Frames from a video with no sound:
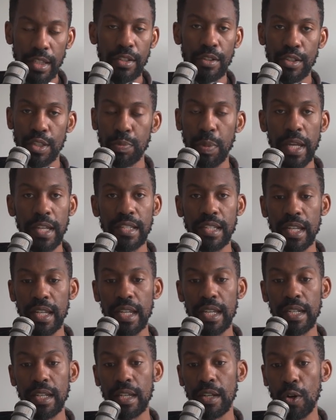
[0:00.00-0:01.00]
that there's space
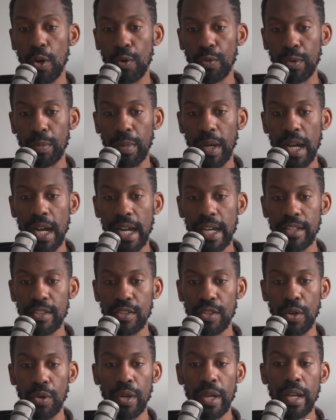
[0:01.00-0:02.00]
in and over and behind.
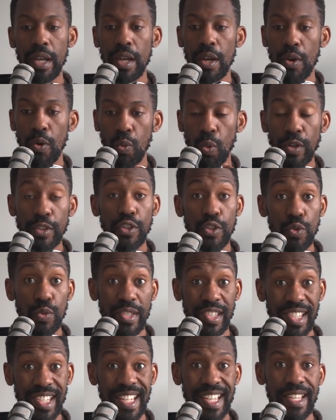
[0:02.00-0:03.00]
So once you
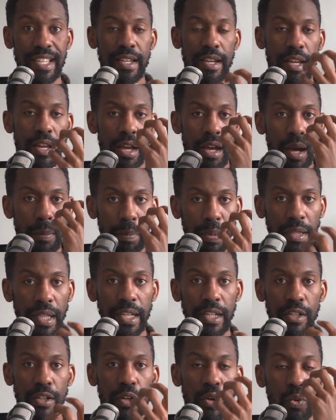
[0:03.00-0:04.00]
see a
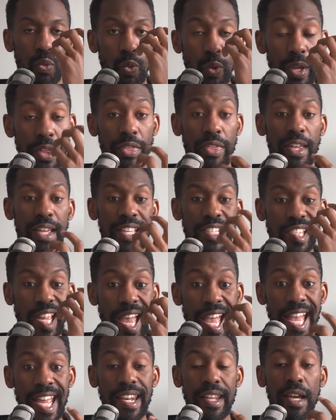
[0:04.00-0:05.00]
player with his
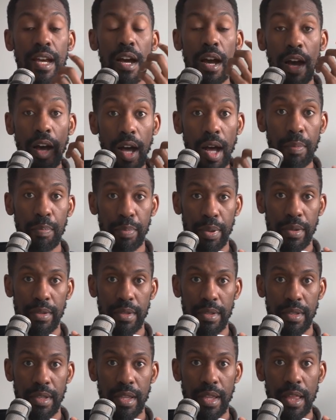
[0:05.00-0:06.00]
head up.
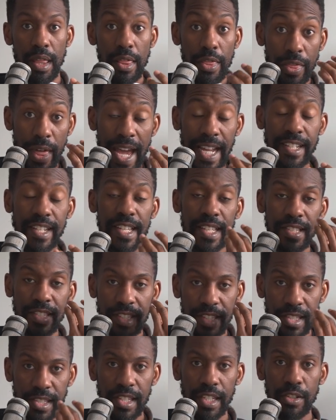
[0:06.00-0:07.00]
That is
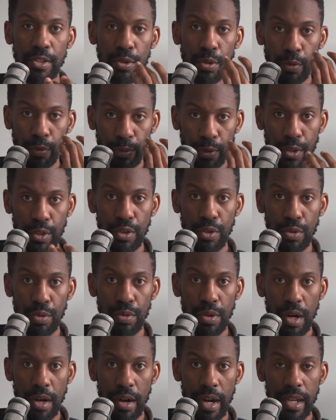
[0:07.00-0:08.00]
the signal for you,
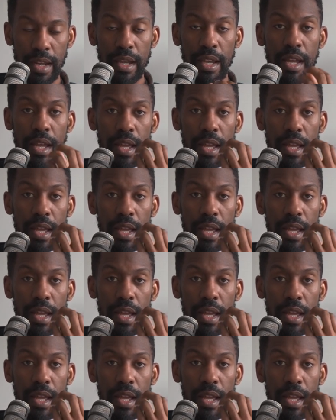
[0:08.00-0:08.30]
all right?